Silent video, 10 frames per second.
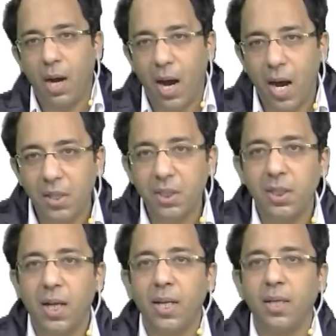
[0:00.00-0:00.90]
Aadat
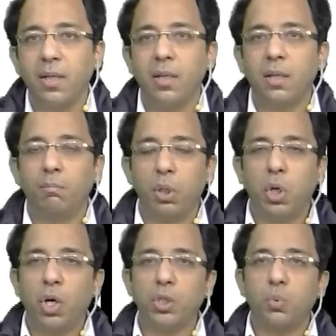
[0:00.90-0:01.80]
dalenge.
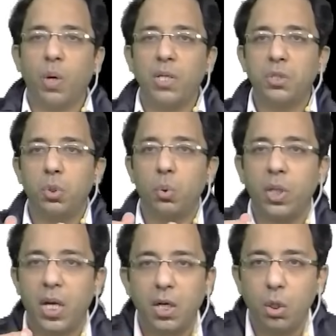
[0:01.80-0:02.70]
Because once you
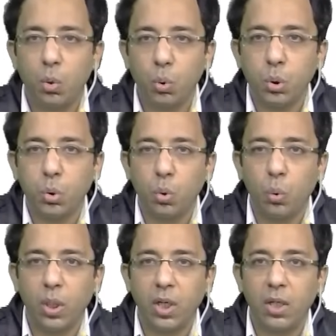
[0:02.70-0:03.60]
get used to
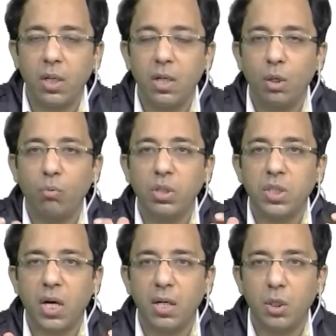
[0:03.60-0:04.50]
doing it, you will
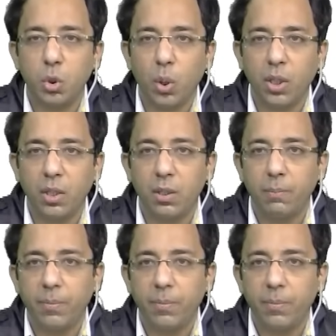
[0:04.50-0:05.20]
start enjoying it.